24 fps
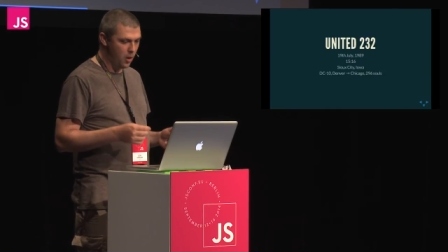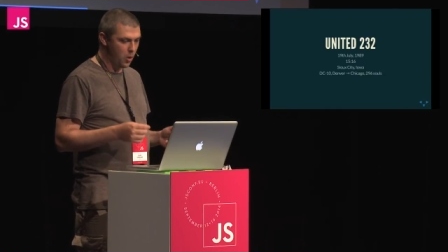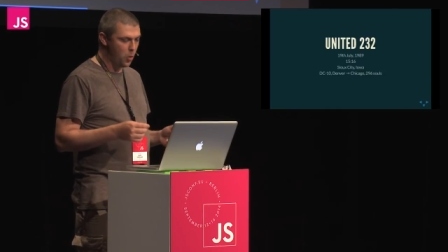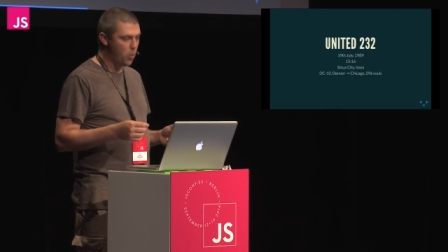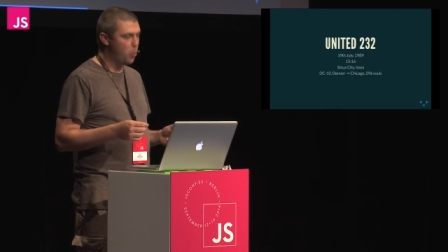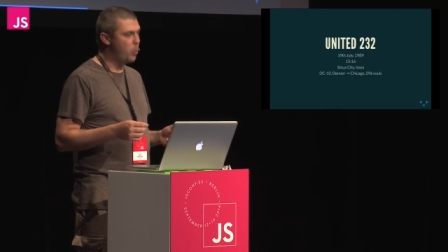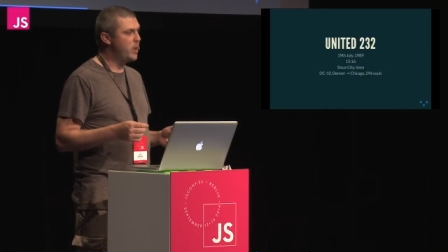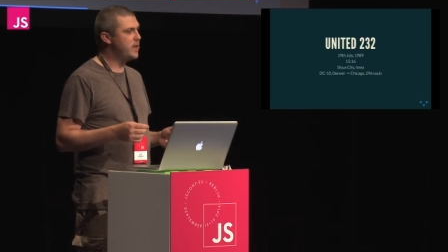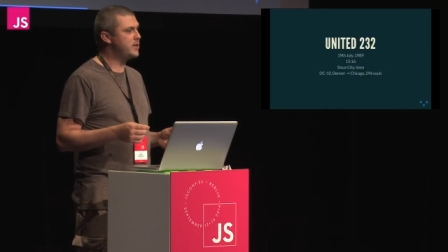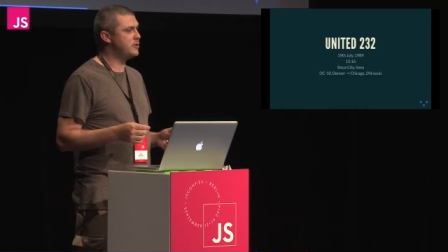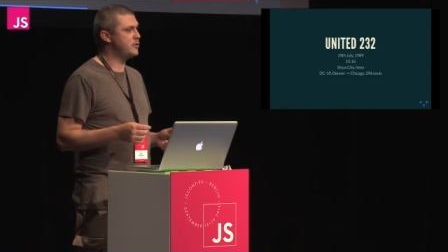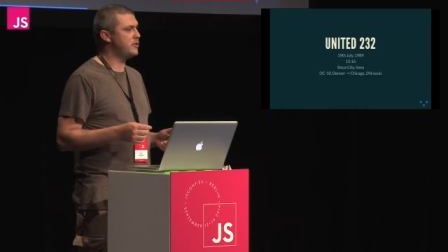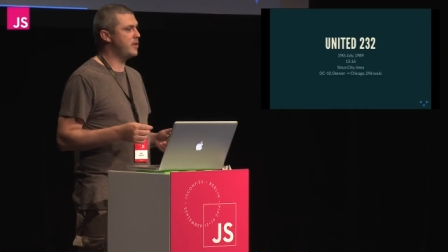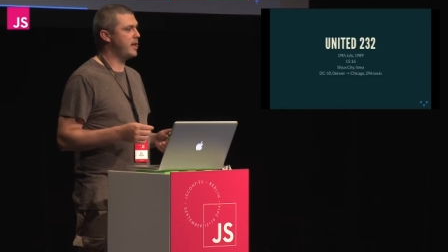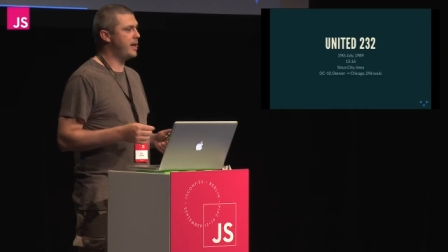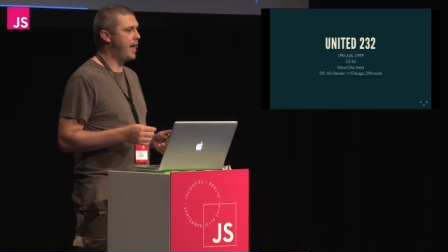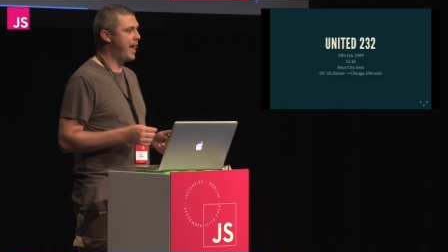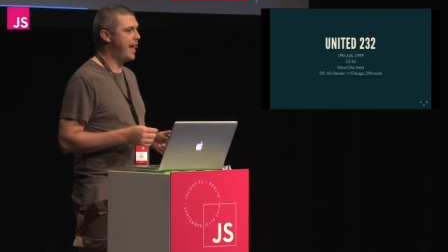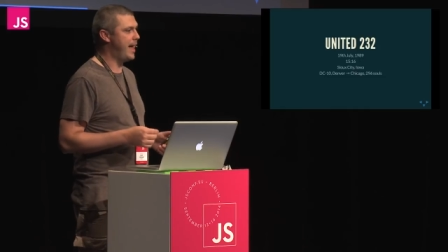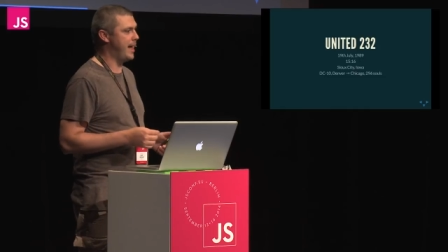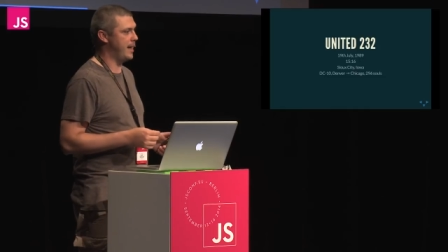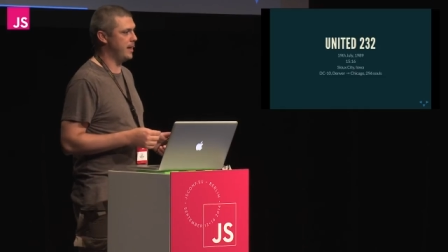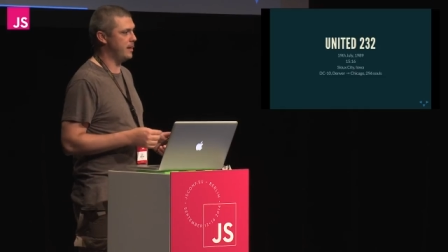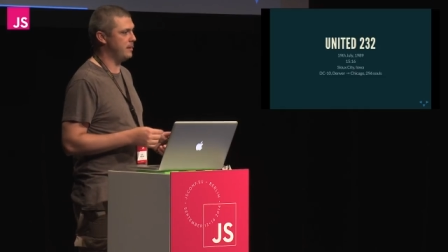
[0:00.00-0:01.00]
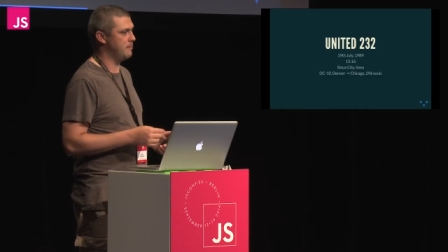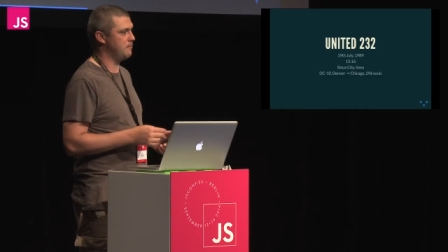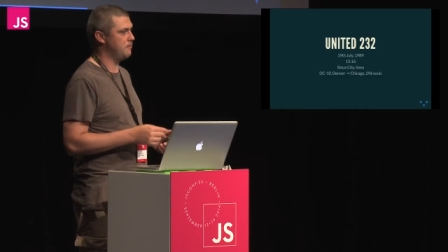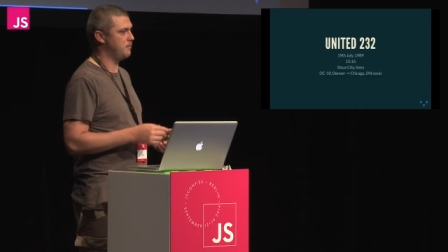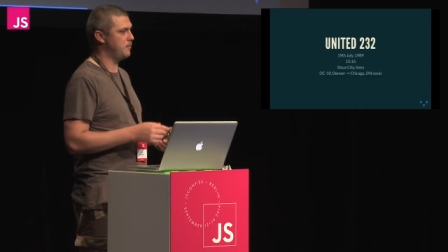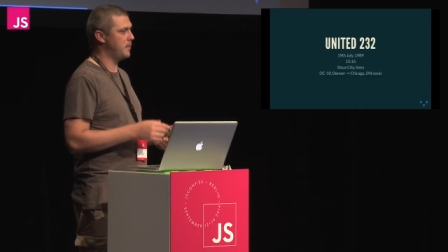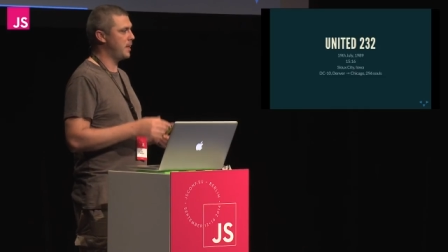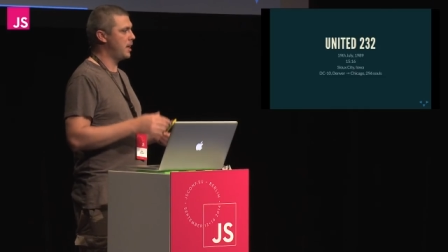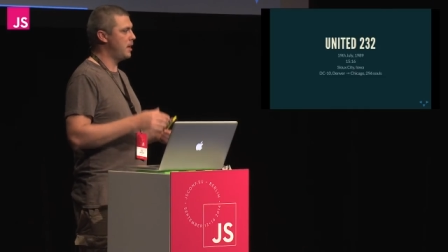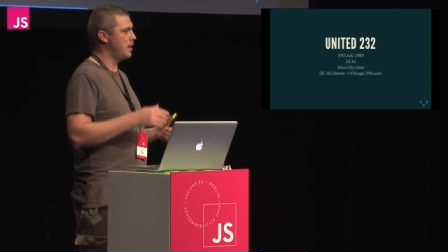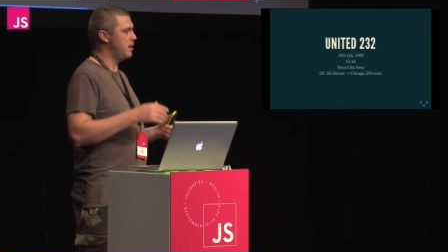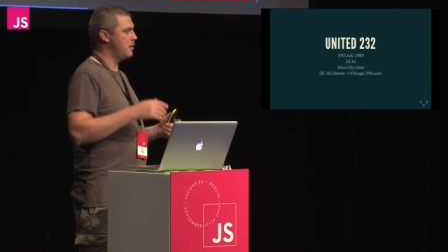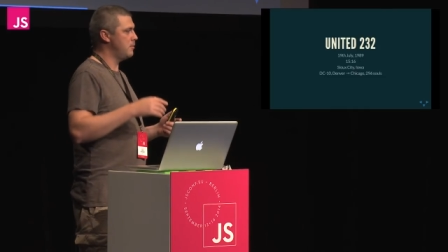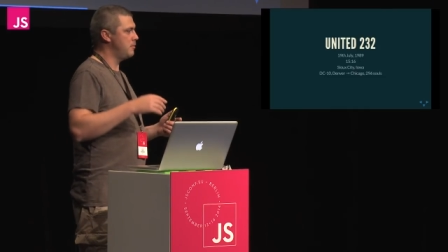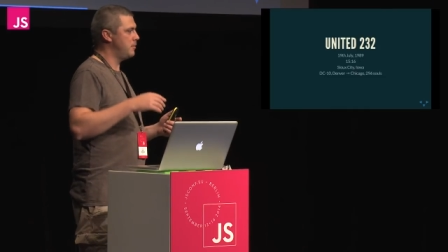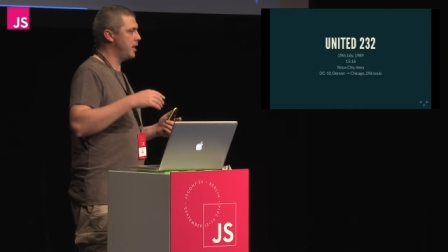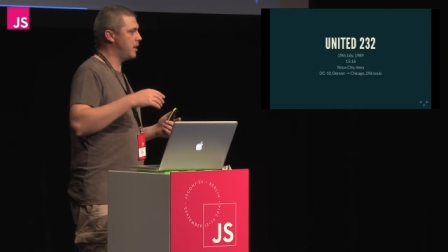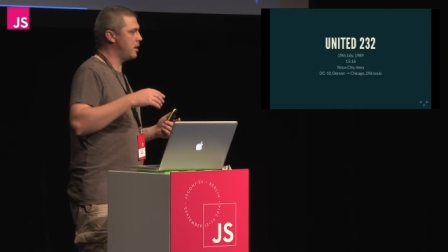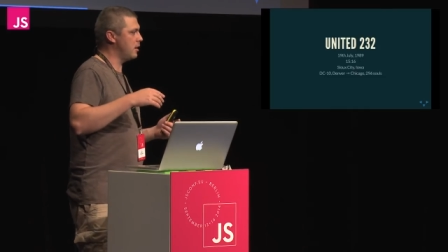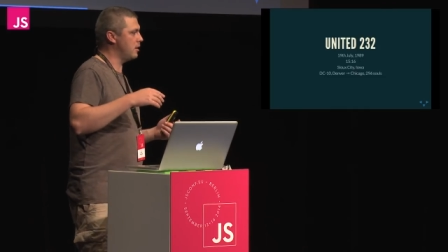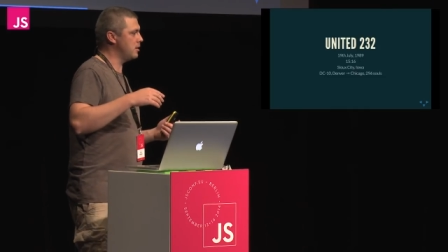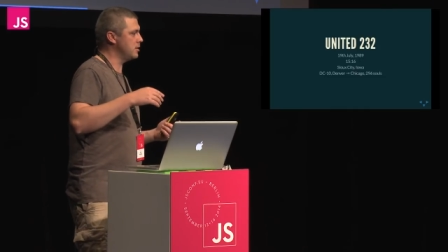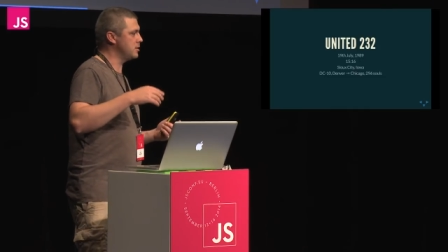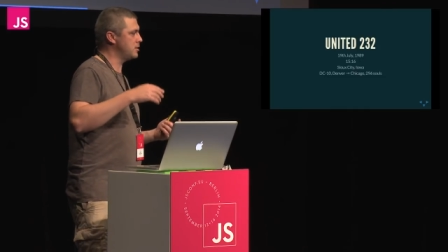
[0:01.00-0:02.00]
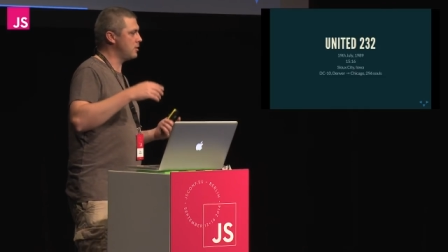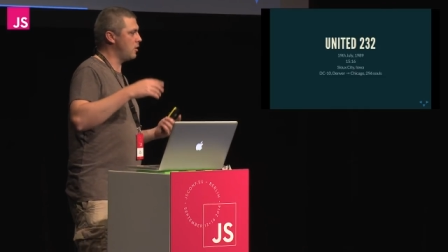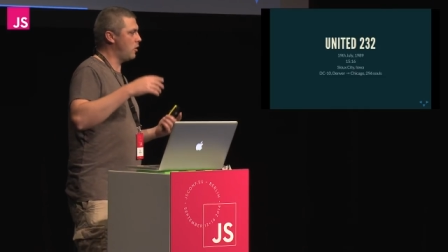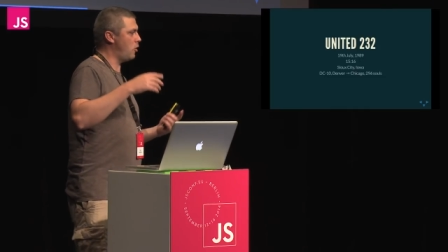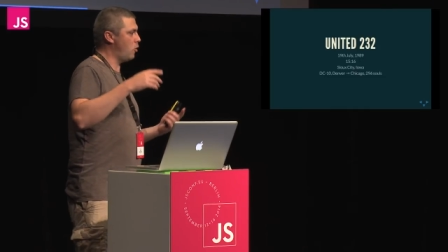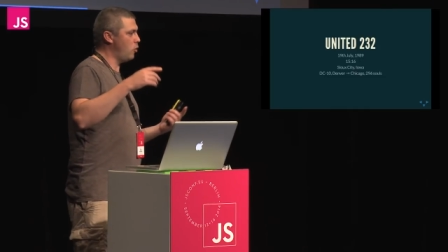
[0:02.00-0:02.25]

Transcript: which they had because